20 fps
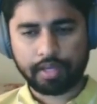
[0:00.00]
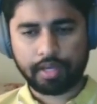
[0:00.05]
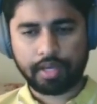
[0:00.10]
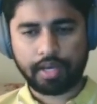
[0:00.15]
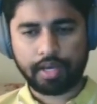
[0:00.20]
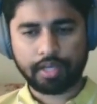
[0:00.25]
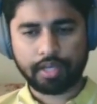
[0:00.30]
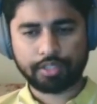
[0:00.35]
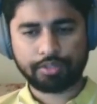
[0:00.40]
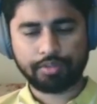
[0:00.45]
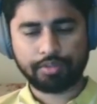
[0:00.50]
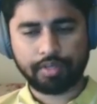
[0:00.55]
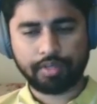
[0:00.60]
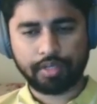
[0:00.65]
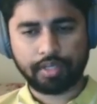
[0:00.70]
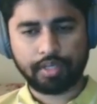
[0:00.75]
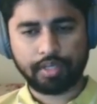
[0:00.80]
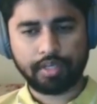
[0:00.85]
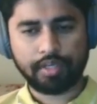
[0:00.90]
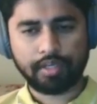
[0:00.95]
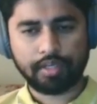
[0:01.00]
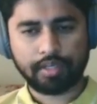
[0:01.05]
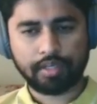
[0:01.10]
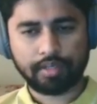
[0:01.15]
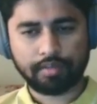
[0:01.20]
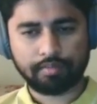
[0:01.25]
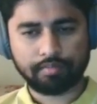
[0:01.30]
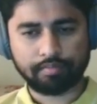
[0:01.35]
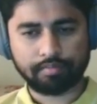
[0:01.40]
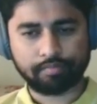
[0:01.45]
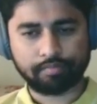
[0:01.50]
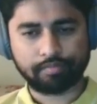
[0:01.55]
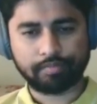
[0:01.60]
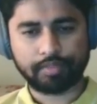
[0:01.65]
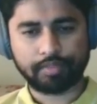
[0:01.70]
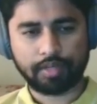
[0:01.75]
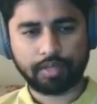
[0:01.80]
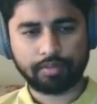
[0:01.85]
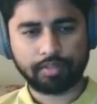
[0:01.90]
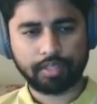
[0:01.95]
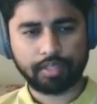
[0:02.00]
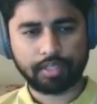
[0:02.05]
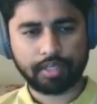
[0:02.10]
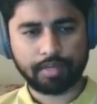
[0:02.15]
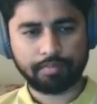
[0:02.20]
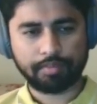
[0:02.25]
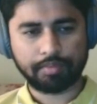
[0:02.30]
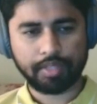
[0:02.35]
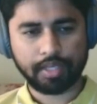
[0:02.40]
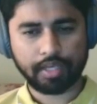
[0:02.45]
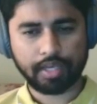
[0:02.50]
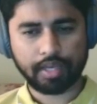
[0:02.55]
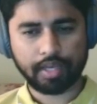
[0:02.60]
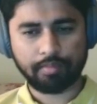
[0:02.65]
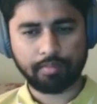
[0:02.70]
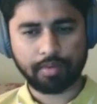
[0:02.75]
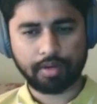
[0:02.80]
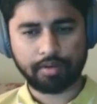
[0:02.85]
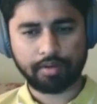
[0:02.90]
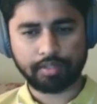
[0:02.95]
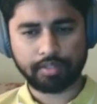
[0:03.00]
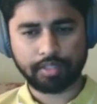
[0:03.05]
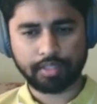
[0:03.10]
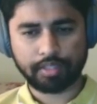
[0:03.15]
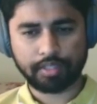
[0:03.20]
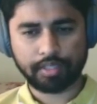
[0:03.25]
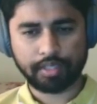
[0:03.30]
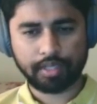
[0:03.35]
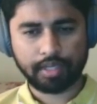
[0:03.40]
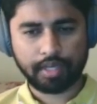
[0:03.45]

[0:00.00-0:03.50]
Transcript: Actually, now that I'm thinking about it,